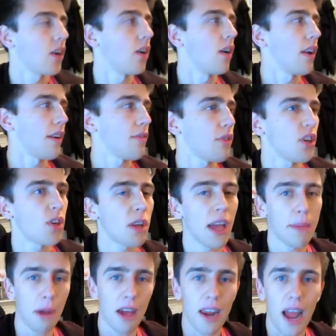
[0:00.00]
on average. You
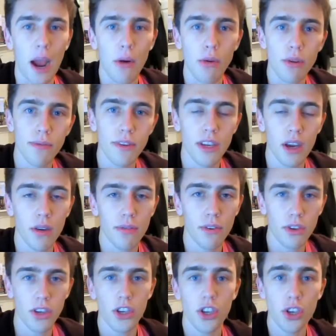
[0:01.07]
get about an hour of video
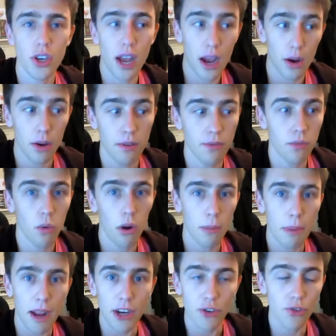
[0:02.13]
footage out of
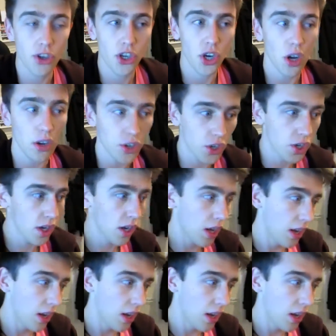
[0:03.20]
one battery charge.